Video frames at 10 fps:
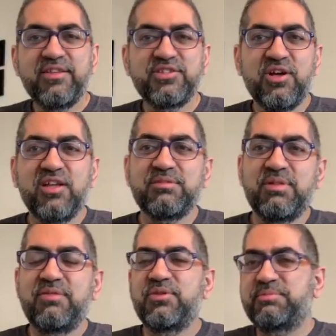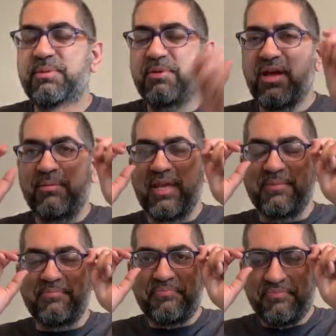This is awesome. I love all these people coming
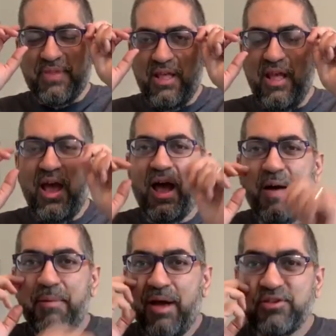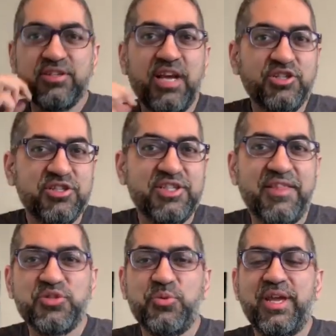in. I should
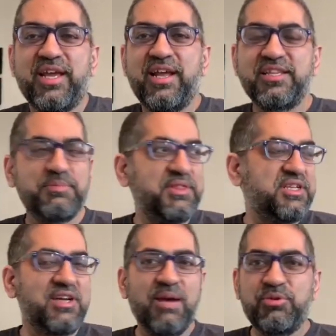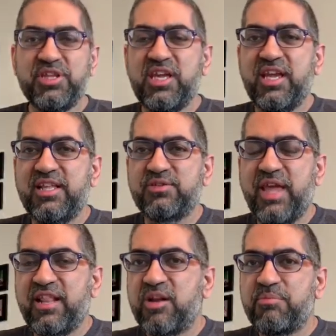say this weekend I spent the time with the kids.
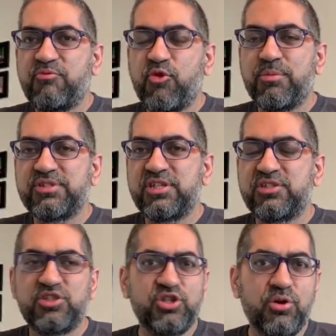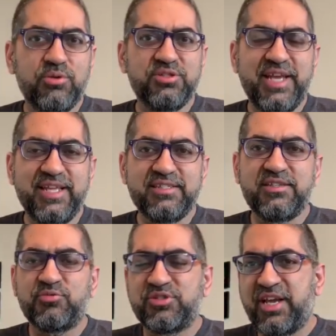They had a lot of performances, shows,
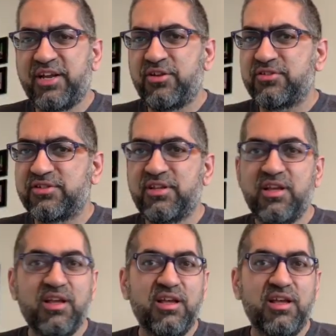dances, recitals.